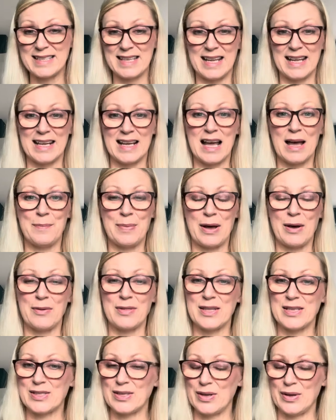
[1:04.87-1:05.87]
thing
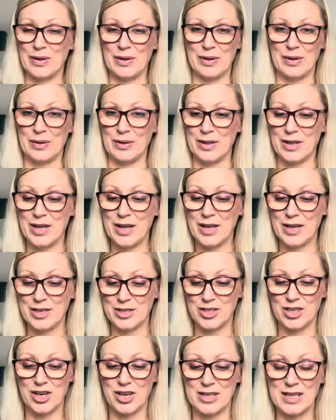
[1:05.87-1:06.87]
about this whole
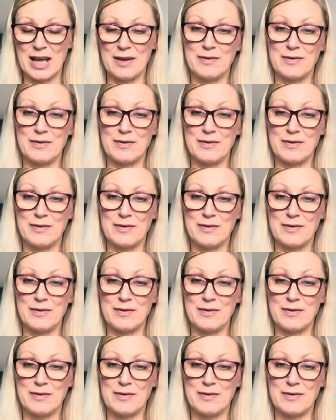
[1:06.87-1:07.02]
journey.